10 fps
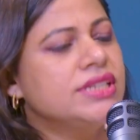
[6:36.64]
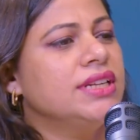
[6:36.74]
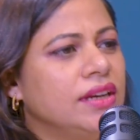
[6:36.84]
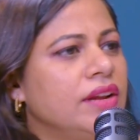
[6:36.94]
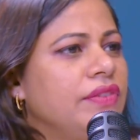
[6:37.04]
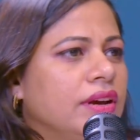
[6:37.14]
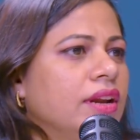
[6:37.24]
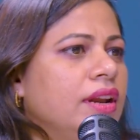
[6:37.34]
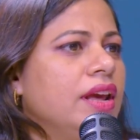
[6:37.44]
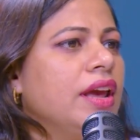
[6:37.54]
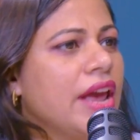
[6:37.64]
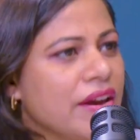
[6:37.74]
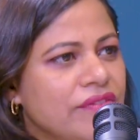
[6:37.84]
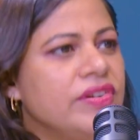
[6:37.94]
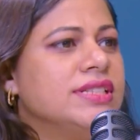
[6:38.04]
significant day,
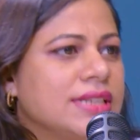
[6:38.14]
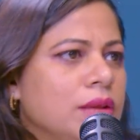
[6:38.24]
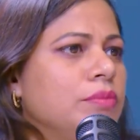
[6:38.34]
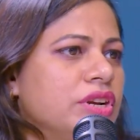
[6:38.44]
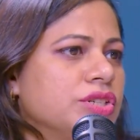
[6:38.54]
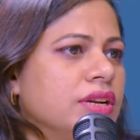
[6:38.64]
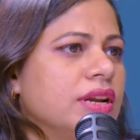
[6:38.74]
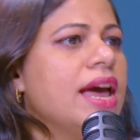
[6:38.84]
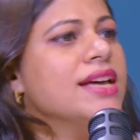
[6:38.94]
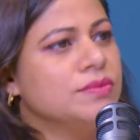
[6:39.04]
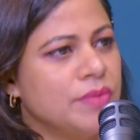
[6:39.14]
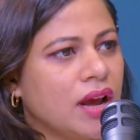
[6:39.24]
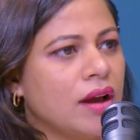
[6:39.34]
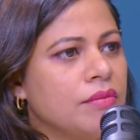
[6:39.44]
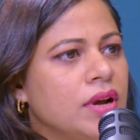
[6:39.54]
every celebration has
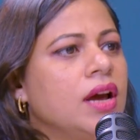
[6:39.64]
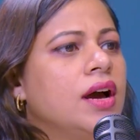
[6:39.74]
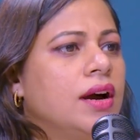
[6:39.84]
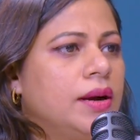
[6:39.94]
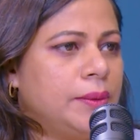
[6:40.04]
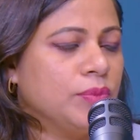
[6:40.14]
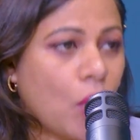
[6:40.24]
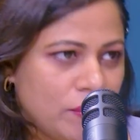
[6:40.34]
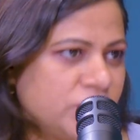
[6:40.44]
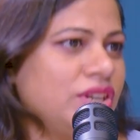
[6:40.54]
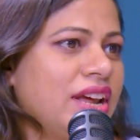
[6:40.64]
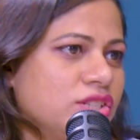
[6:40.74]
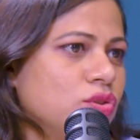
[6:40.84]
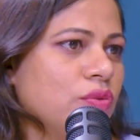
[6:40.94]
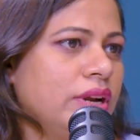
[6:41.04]
become
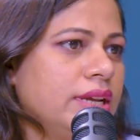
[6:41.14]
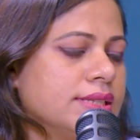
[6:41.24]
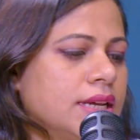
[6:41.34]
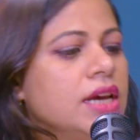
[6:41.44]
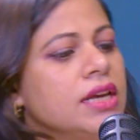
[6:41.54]
commercialized nowadays.